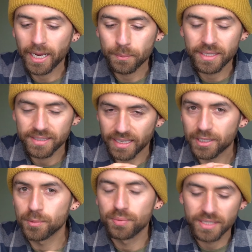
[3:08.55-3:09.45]
I mean like
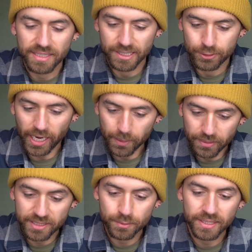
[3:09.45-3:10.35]
completely dry,
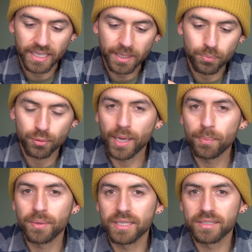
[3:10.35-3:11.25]
because when they
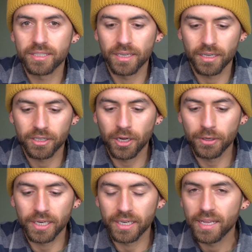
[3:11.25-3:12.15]
prep it to
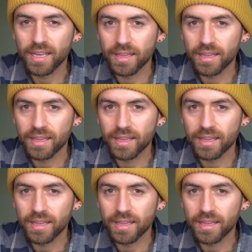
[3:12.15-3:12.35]
coat it,